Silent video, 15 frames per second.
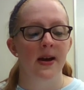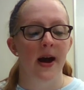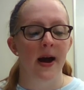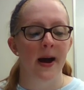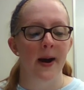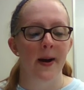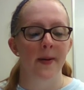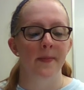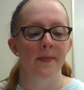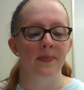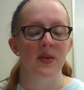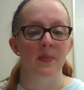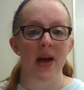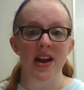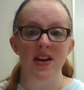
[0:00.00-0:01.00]

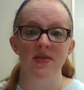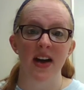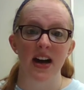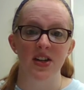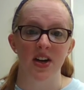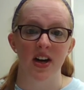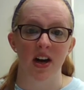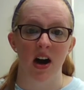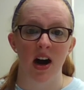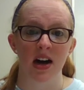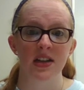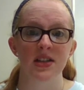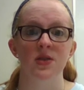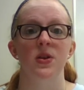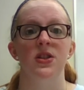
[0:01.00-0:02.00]
manufacturing costs,